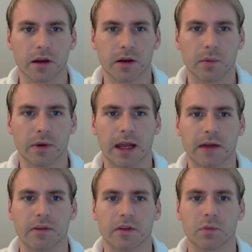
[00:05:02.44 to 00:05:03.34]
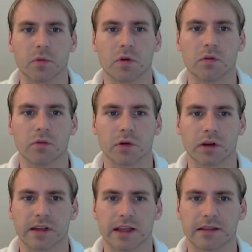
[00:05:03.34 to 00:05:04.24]
we have this move rook
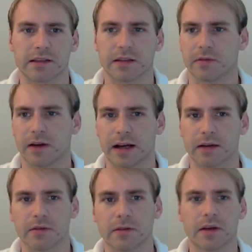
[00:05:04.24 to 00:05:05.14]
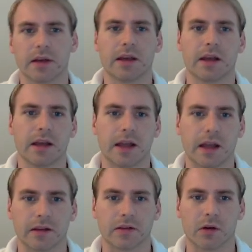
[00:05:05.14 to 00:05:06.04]
takes c5.
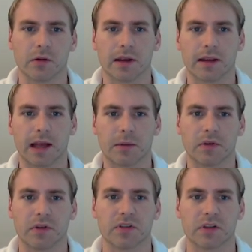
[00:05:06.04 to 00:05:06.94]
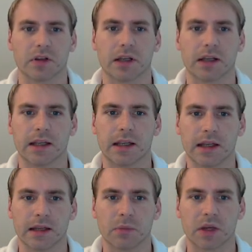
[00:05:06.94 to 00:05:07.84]
And so in that position,
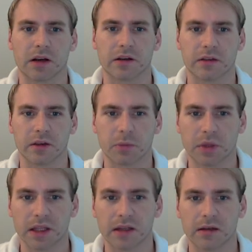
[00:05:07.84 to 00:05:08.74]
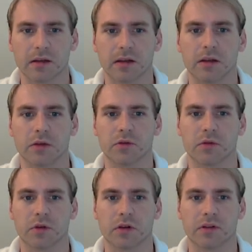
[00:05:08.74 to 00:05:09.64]
again, because of the pin to the loose
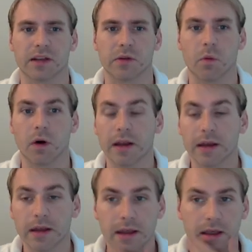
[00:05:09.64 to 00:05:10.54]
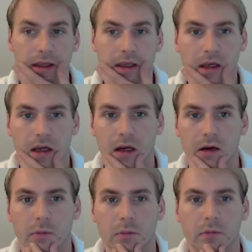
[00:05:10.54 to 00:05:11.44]
rook on d1,
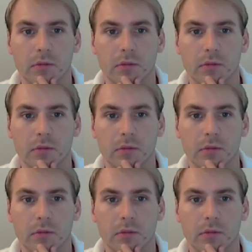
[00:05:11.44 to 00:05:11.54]
um,